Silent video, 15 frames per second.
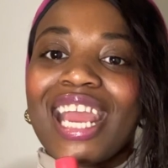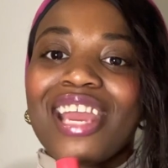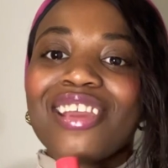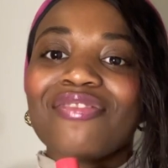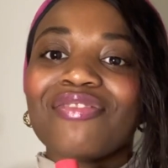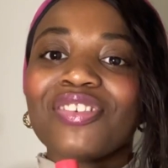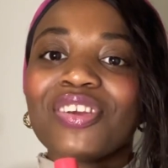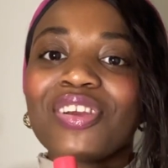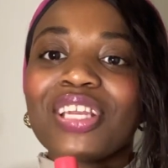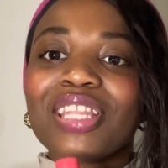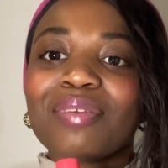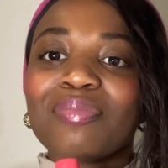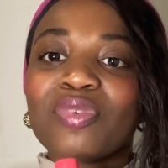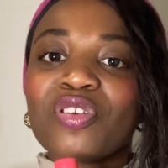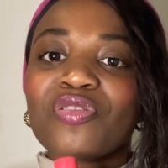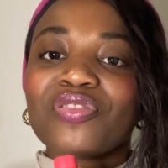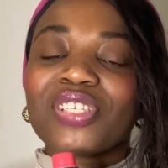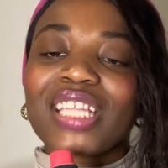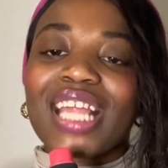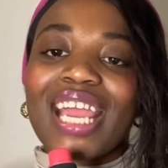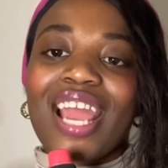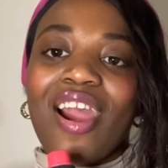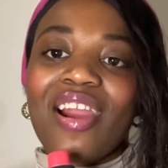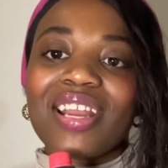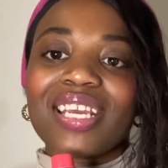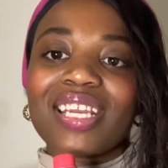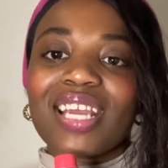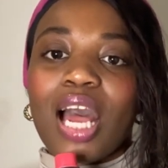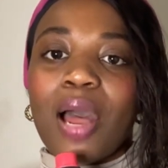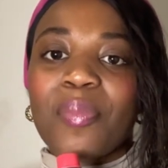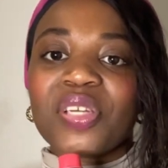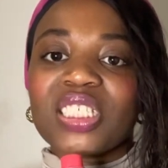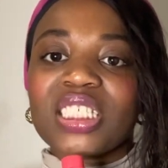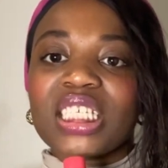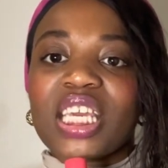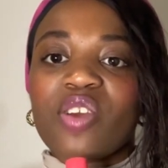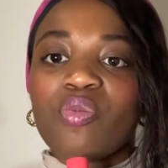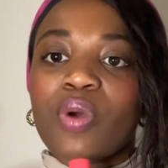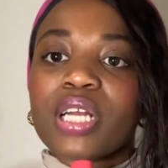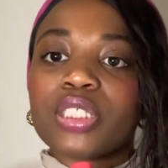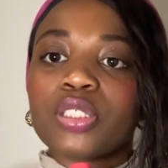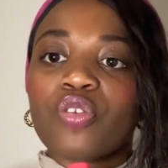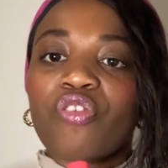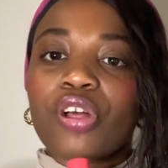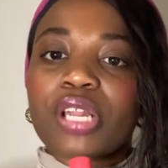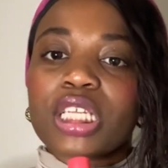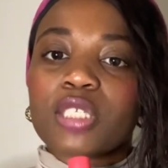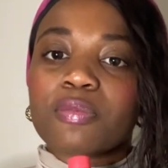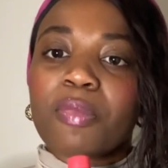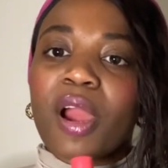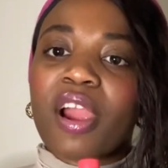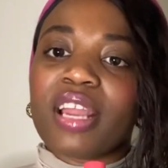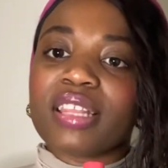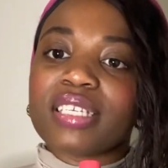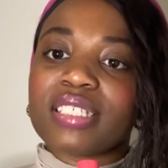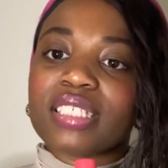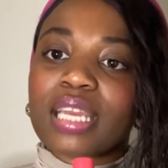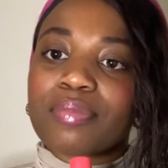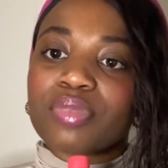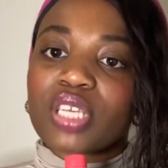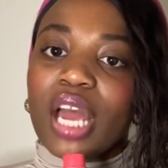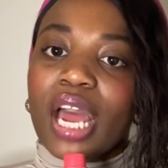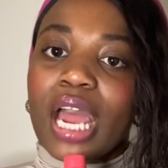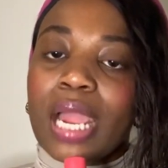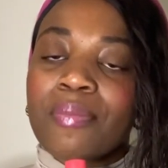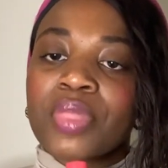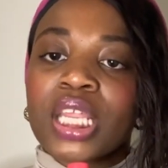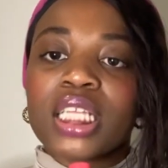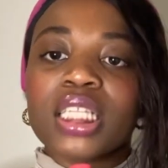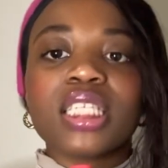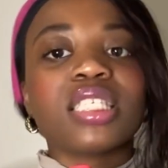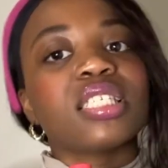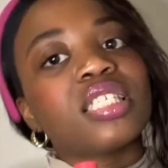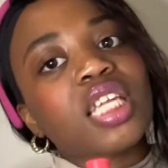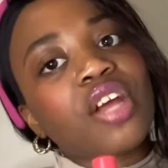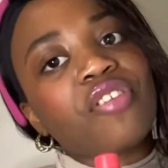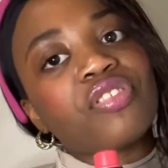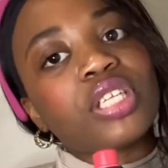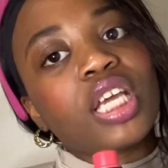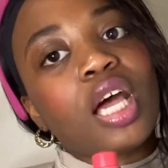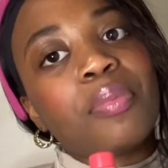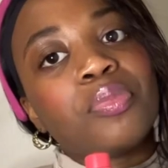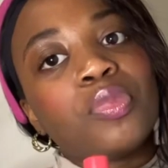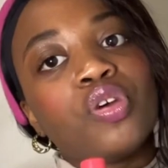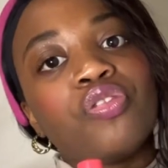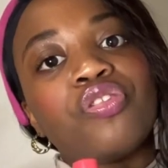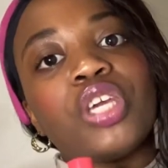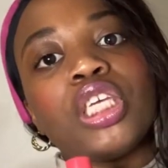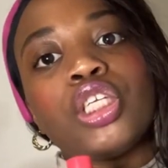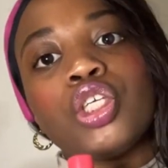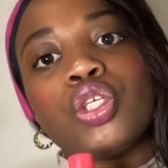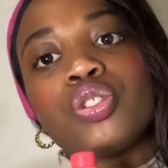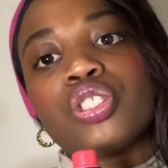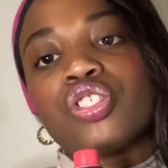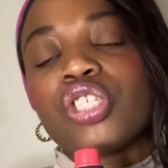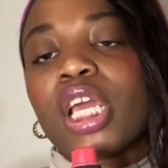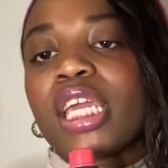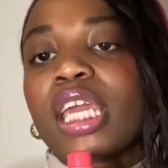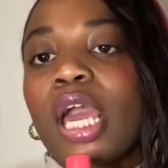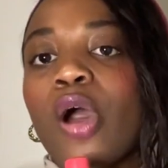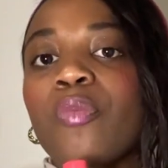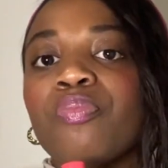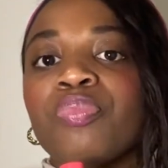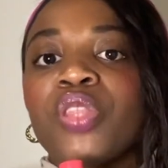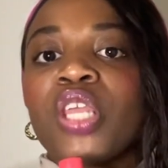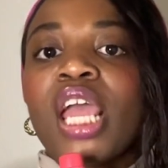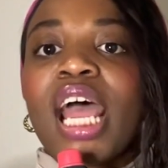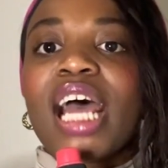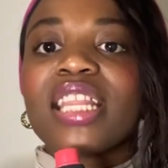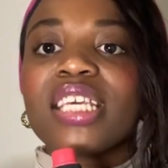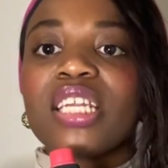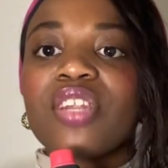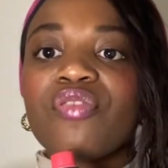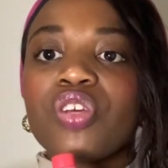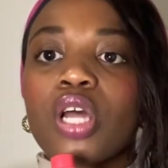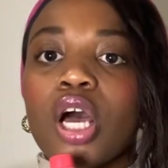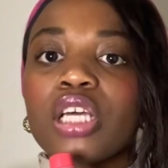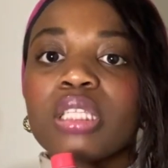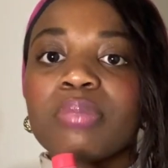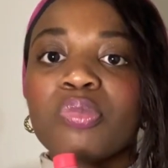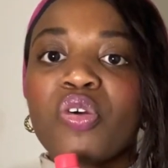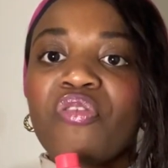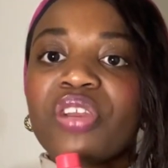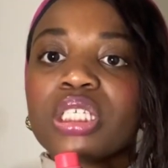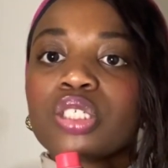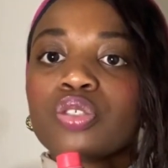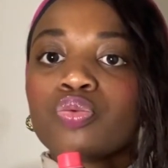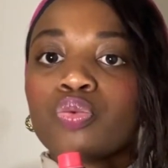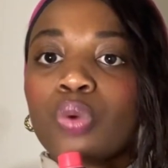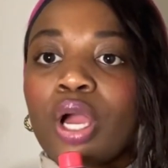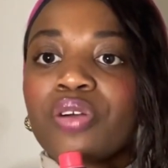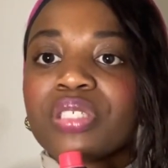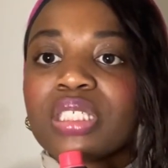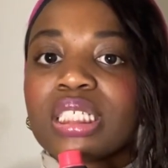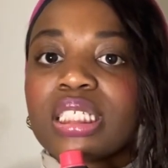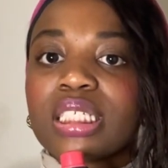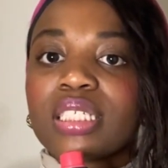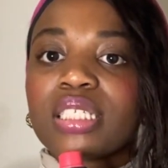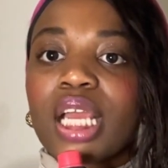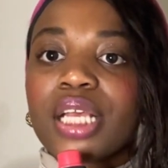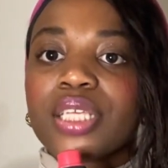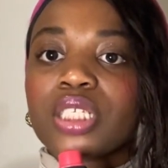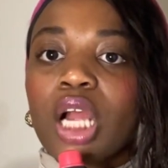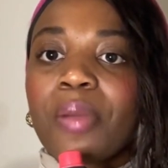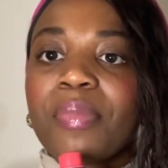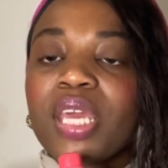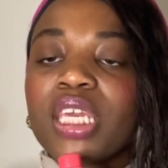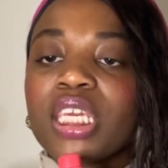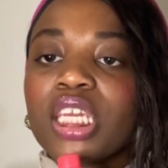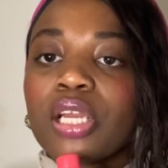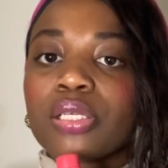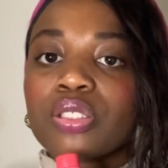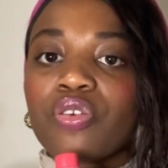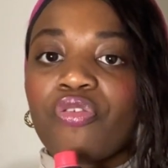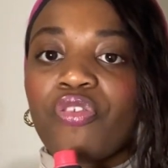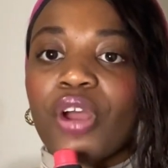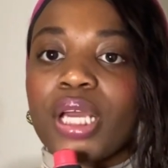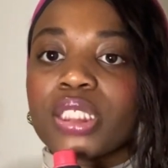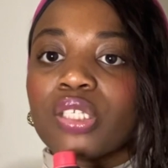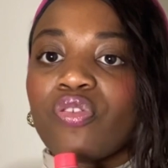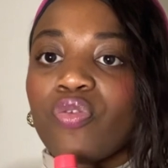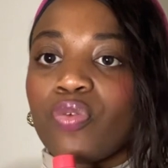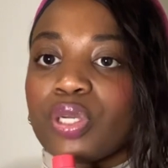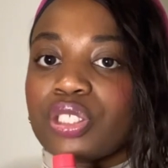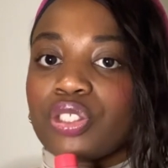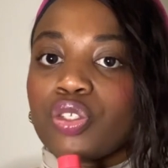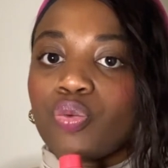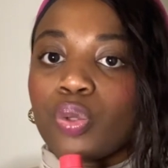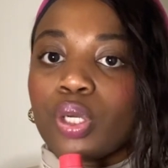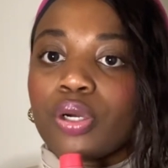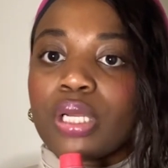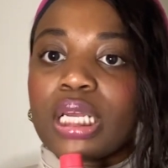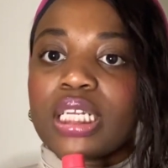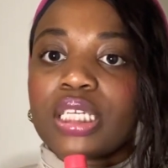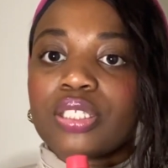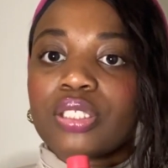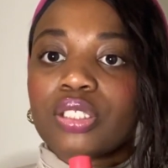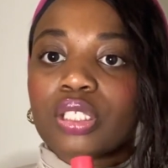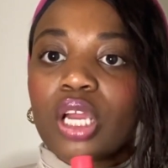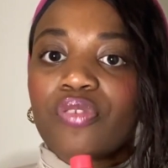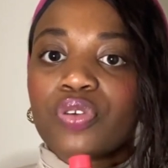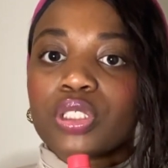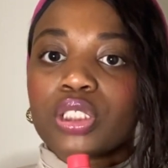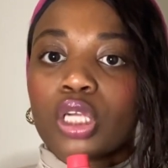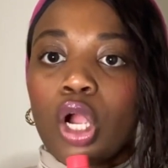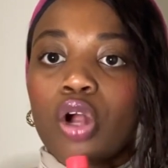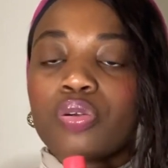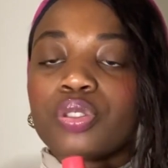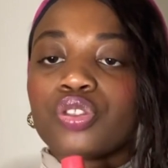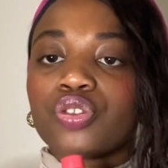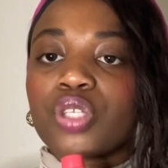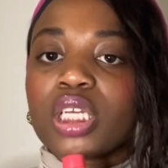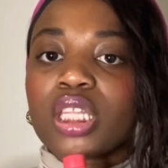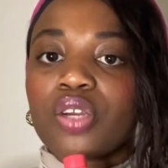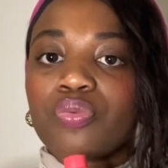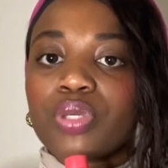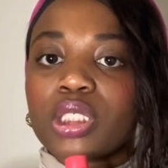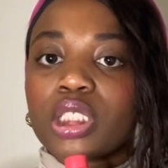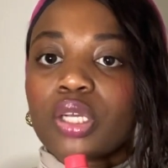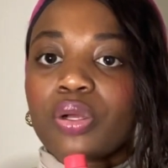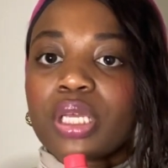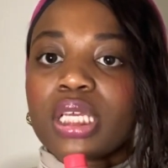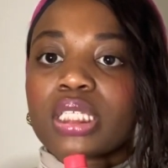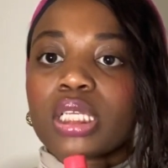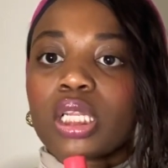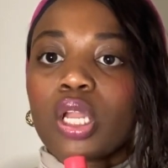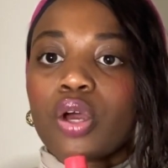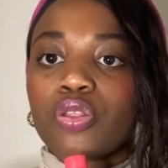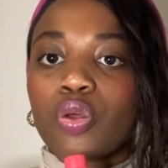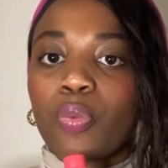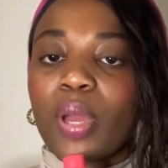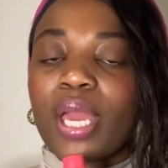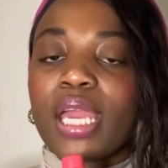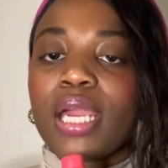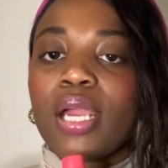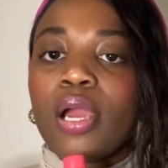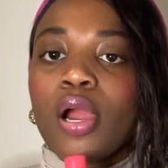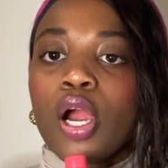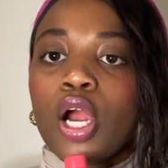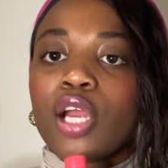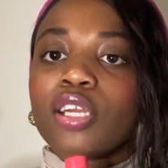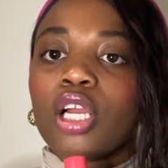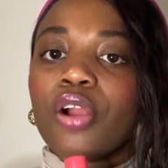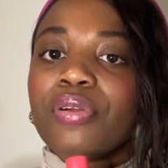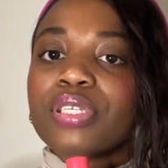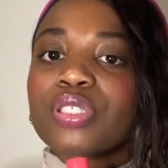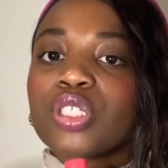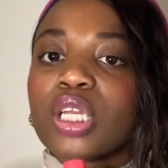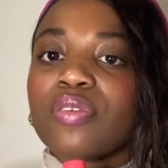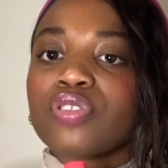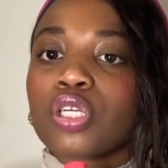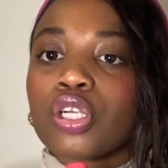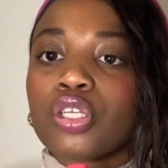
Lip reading: If you're in the mood for lighthearted comedy and want to feel inspired at the same time, this is definitely a movie you should check out. At the end of it all, the movie is a rousing success. Our main character finds her voice in the world and discovers her own strength and resilience along the way. Her courage gives her